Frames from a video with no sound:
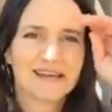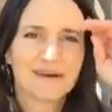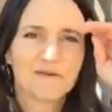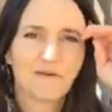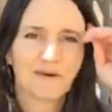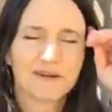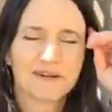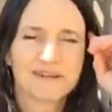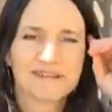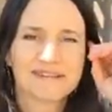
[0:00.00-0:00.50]
I
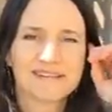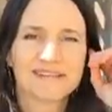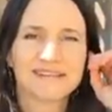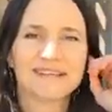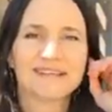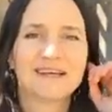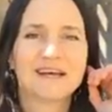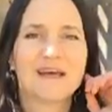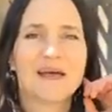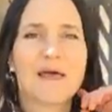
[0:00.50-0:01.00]
wanted
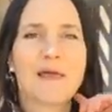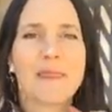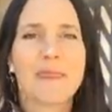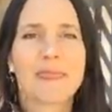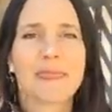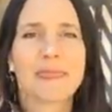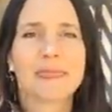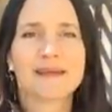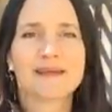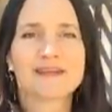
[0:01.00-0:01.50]
to
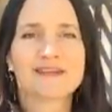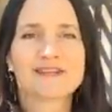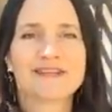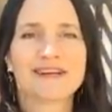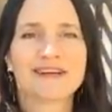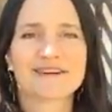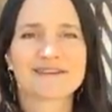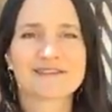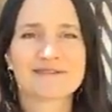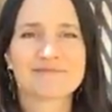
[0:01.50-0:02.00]

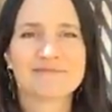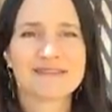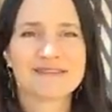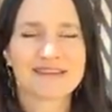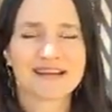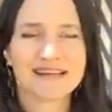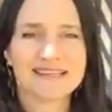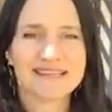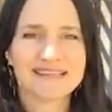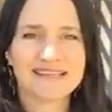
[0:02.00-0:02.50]
share something
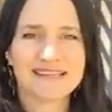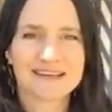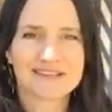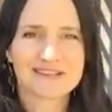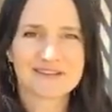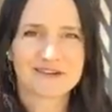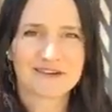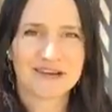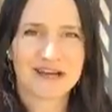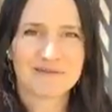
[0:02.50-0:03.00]
that I did
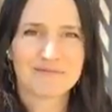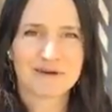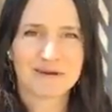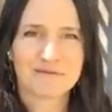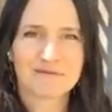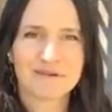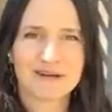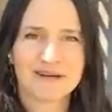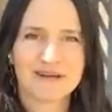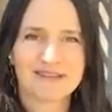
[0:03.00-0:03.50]
yesterday on my
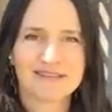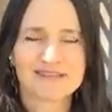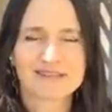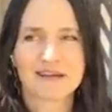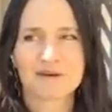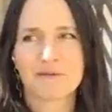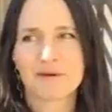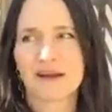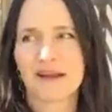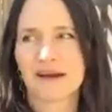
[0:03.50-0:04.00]
run. So
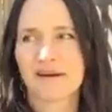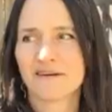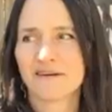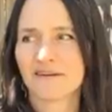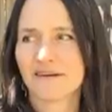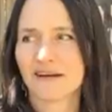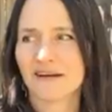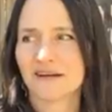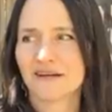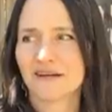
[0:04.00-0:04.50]
I went out,
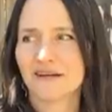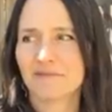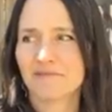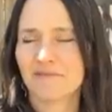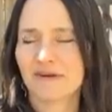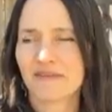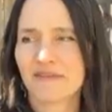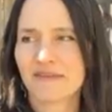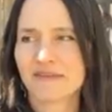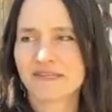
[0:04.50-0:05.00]

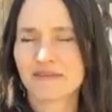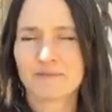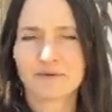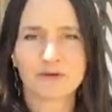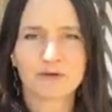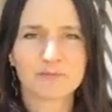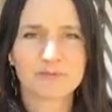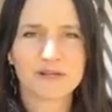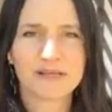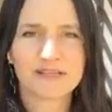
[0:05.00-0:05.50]
and the
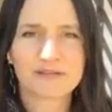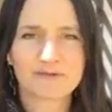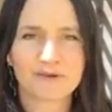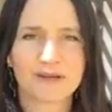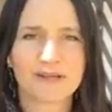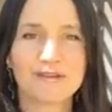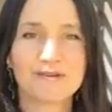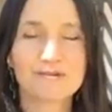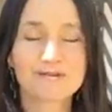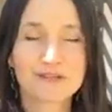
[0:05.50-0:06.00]
typical place where I
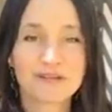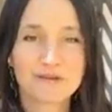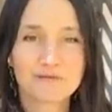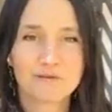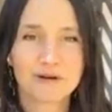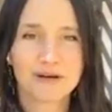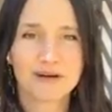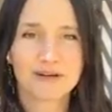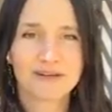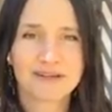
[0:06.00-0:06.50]
usually
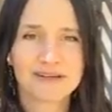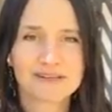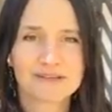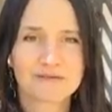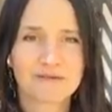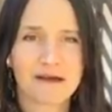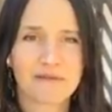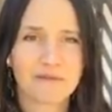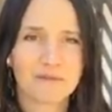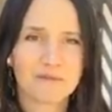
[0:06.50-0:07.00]
run is
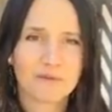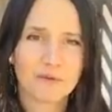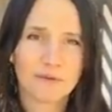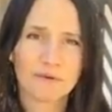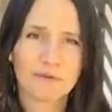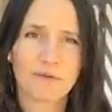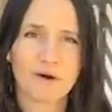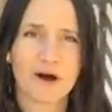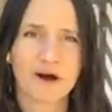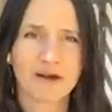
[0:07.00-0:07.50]
around the
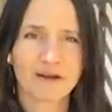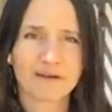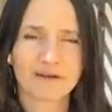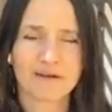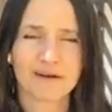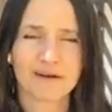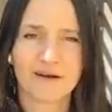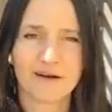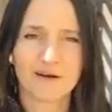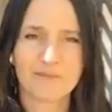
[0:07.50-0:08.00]
boardwalk
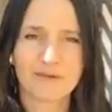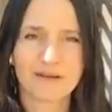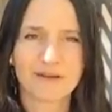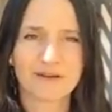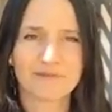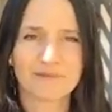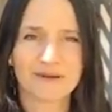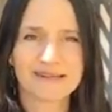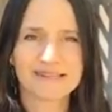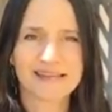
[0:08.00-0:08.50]
here
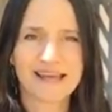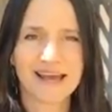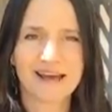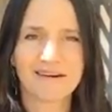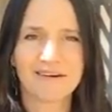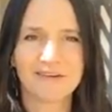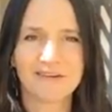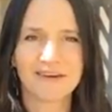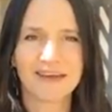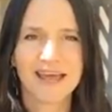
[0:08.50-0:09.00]
in my
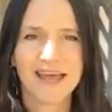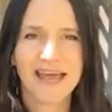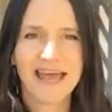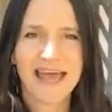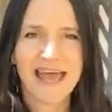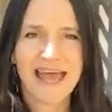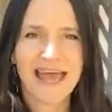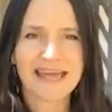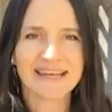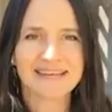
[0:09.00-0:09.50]
town.
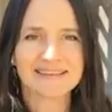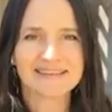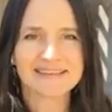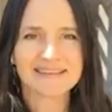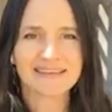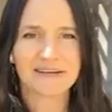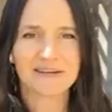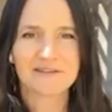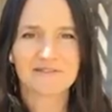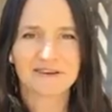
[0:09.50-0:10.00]
And
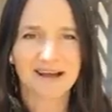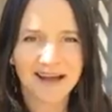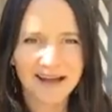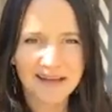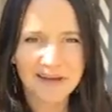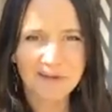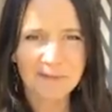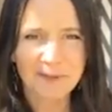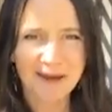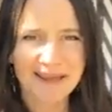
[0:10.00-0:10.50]
instead of, hi
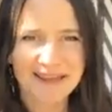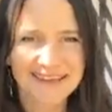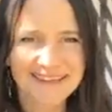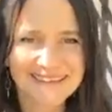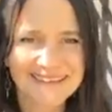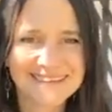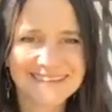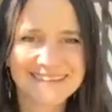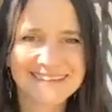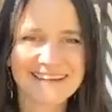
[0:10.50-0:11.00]

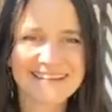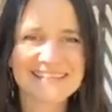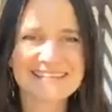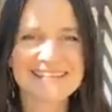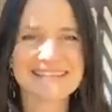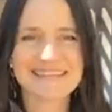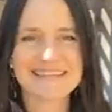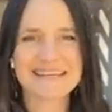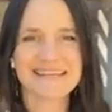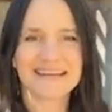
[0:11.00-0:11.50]
Gwen, let's
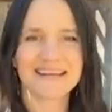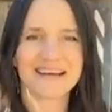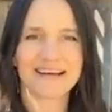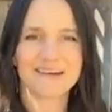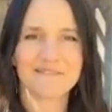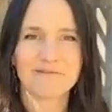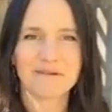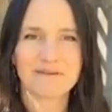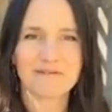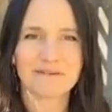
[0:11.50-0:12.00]
see
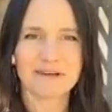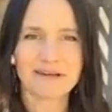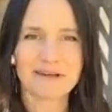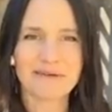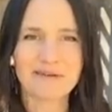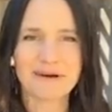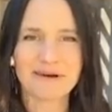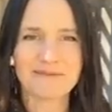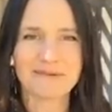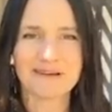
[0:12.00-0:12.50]
my friend
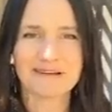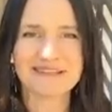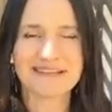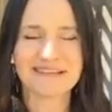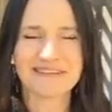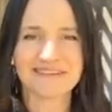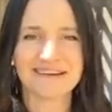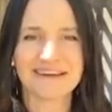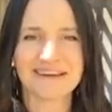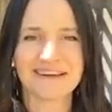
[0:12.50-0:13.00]
Gwen
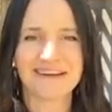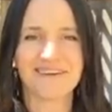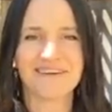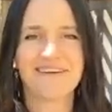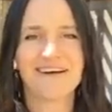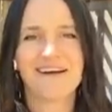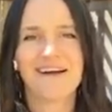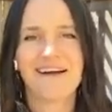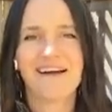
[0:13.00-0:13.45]
watching right now.